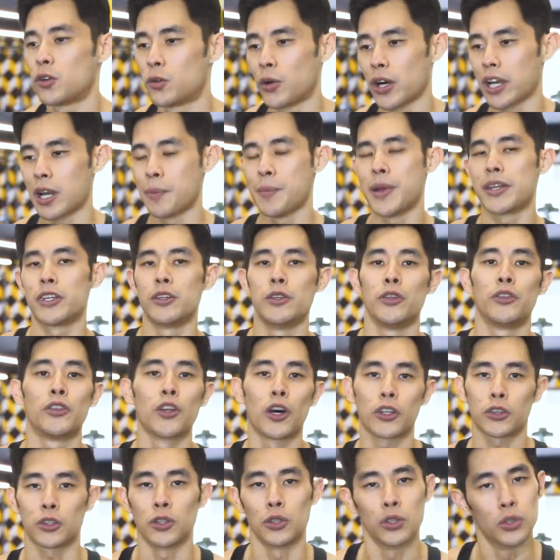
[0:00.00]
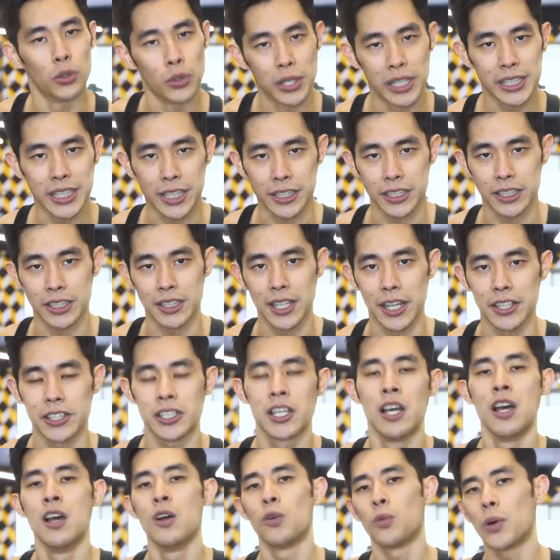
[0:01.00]
recommend you not to do this exercise.
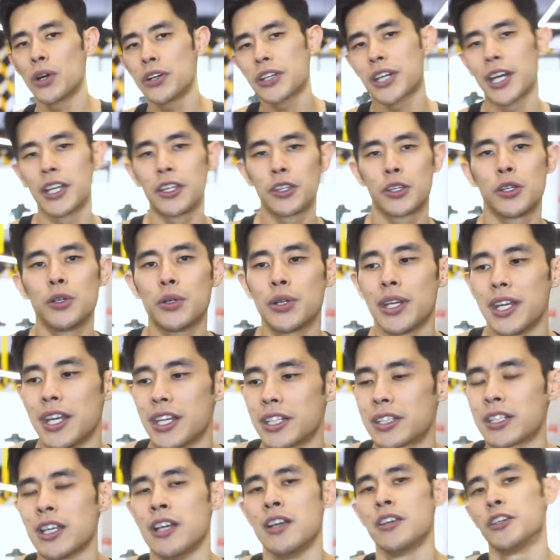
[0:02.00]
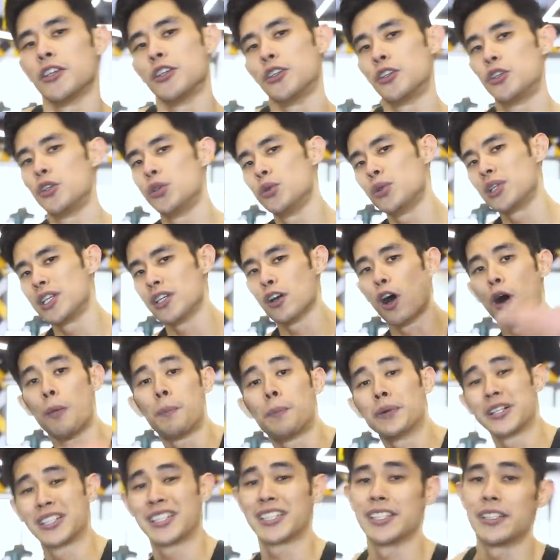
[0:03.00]
What you can do is you do the
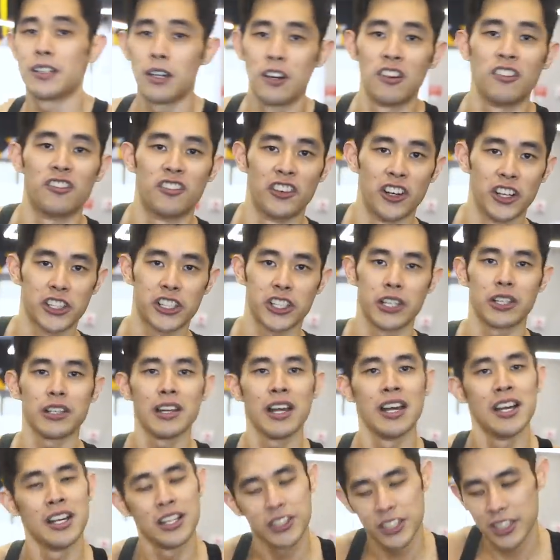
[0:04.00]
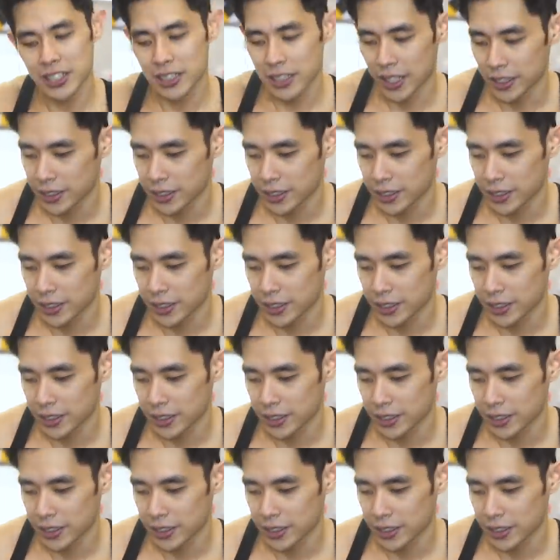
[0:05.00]
opposite version, just